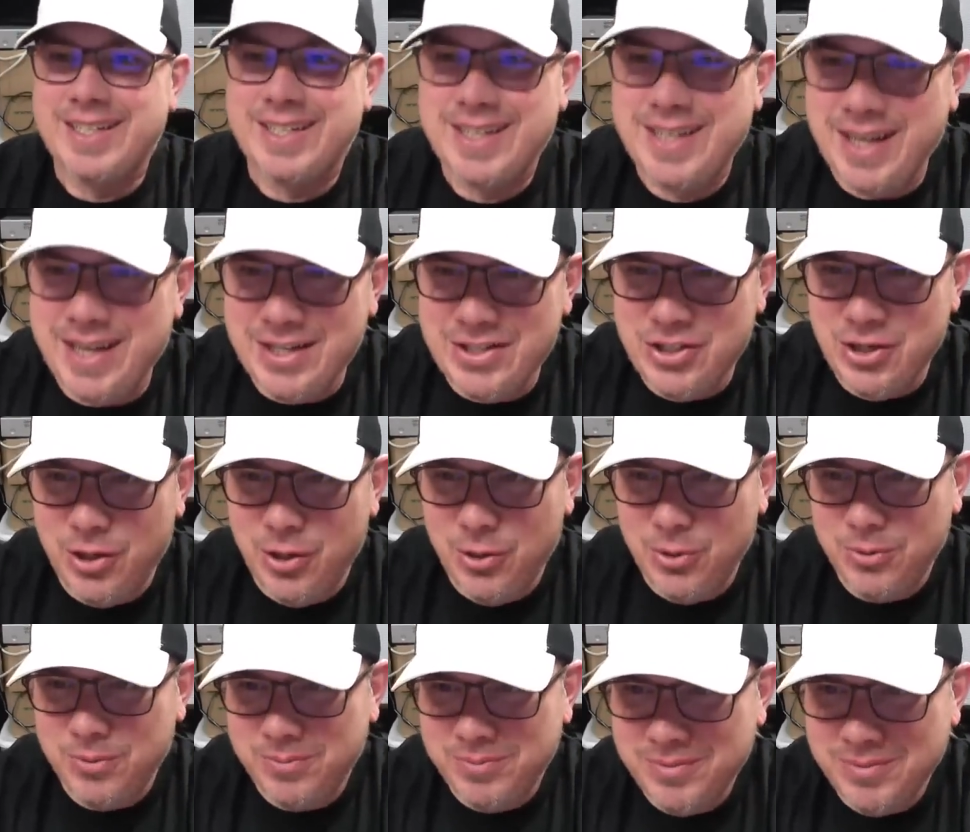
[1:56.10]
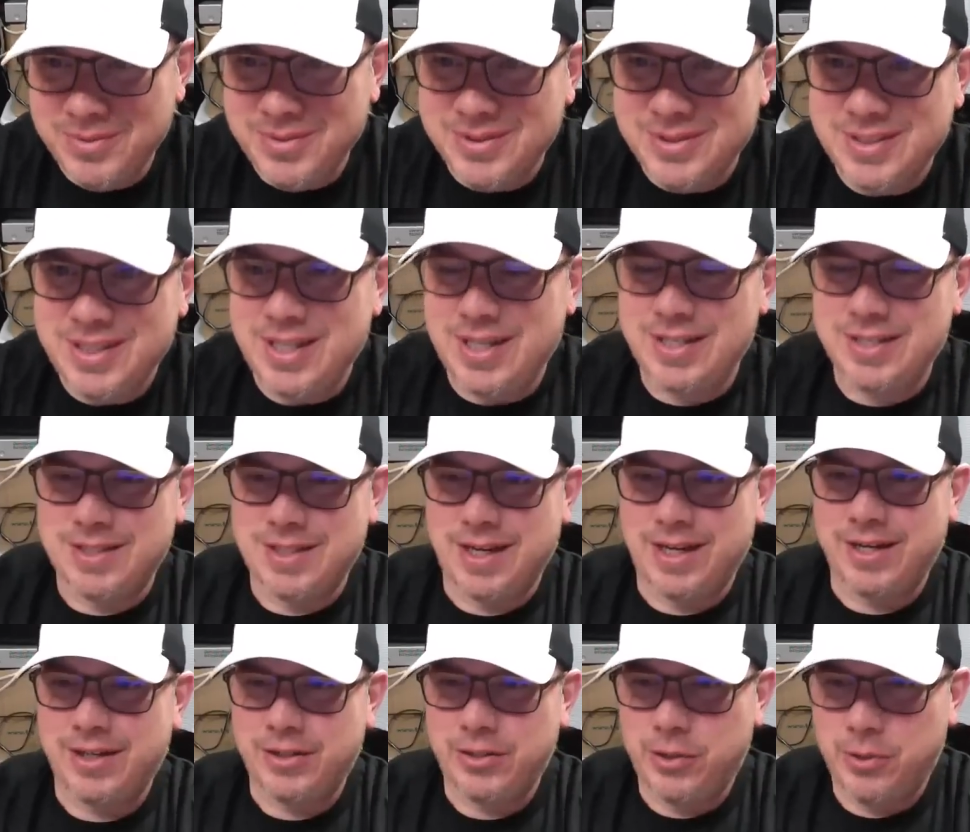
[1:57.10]
Hey, Joe. How
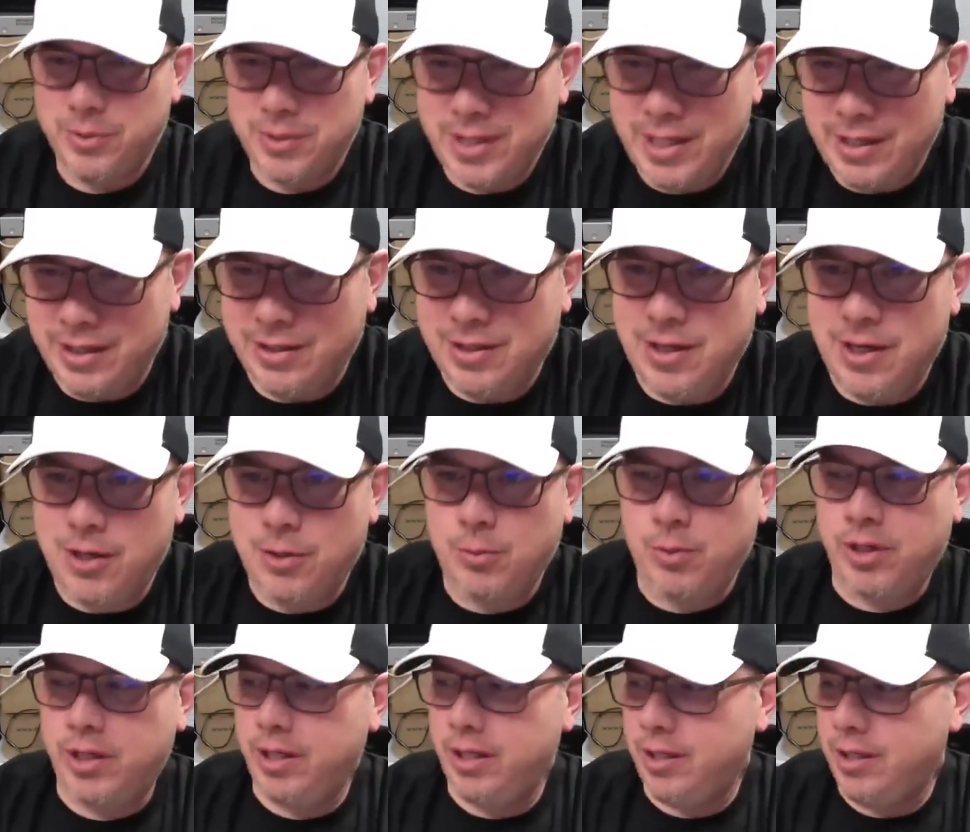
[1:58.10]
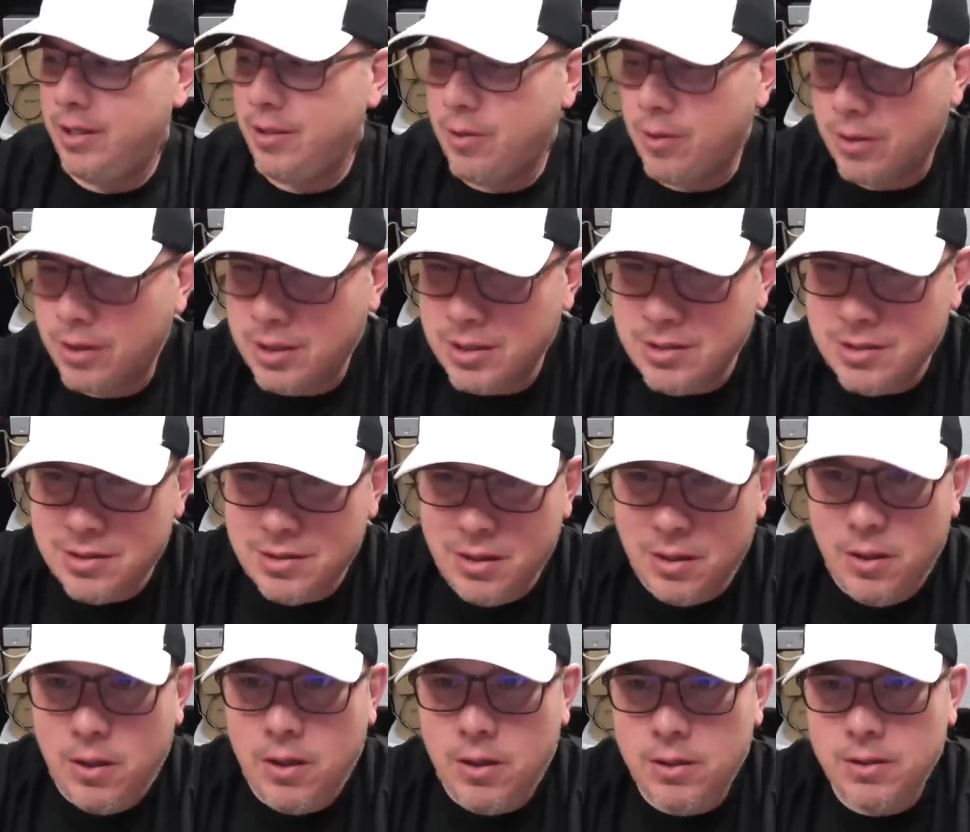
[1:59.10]
you doing down in Conway,
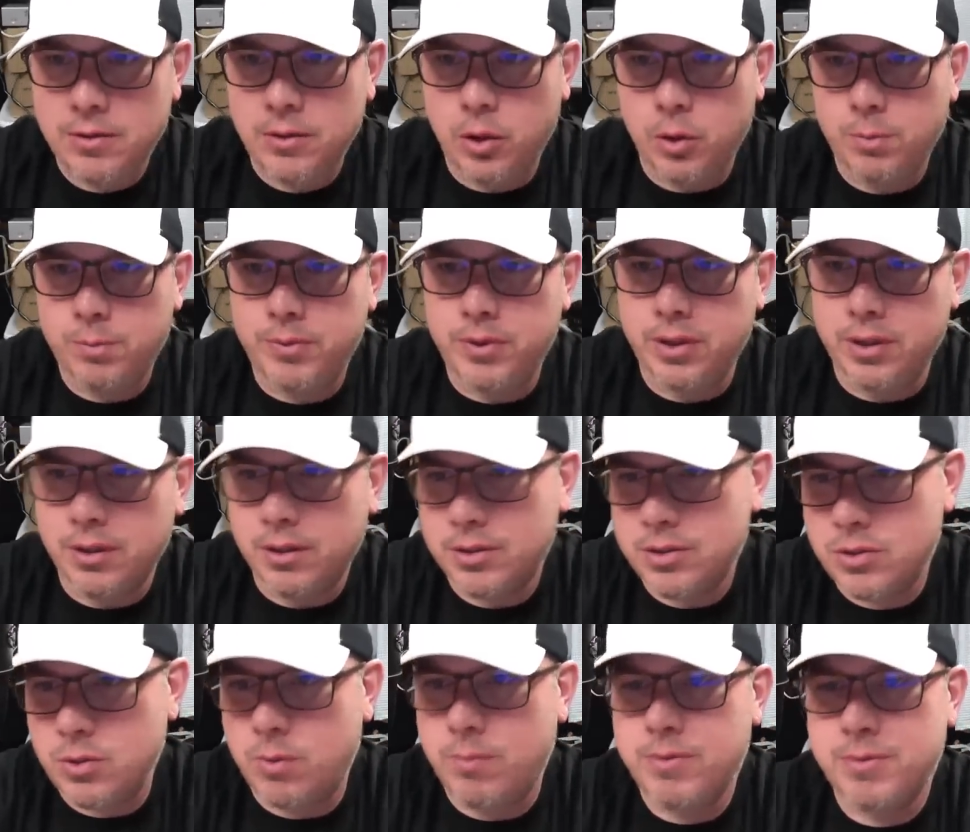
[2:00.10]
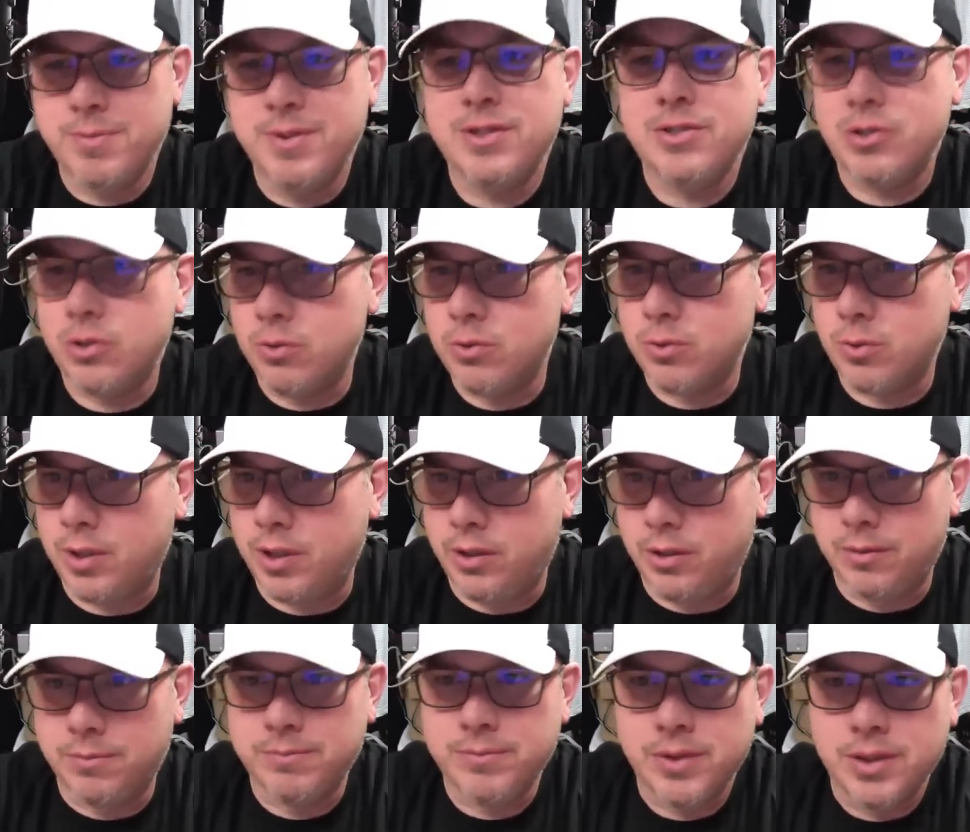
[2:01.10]
Arkansas? Hope the storms missed you as
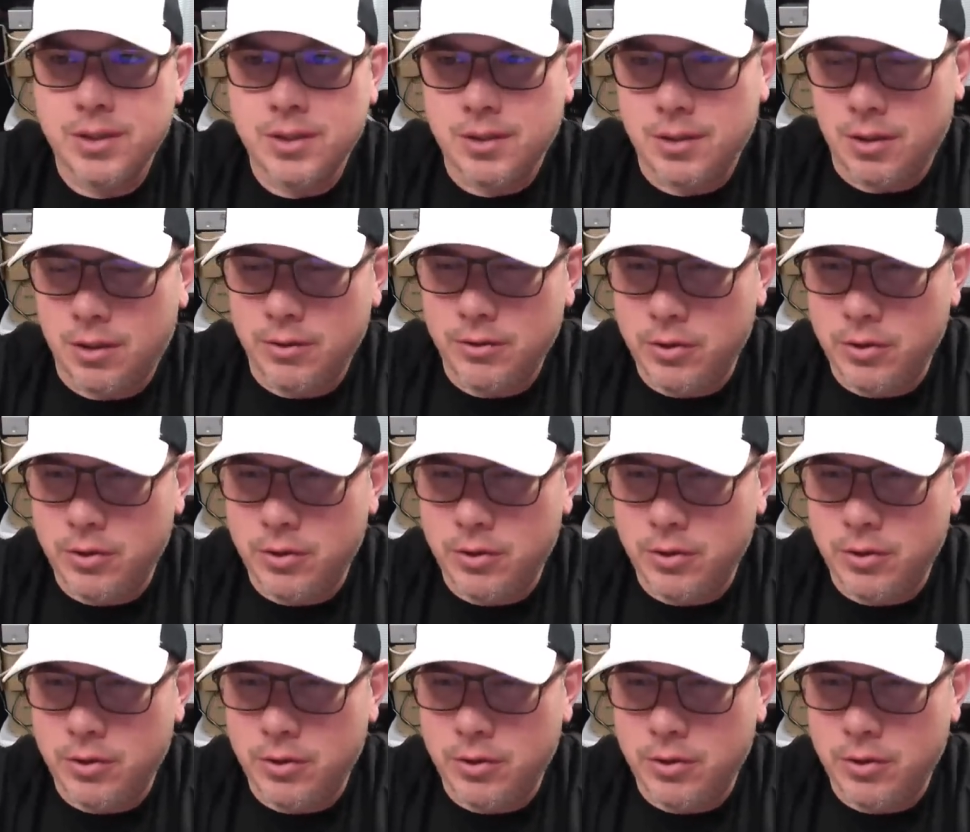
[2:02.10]
well. Heard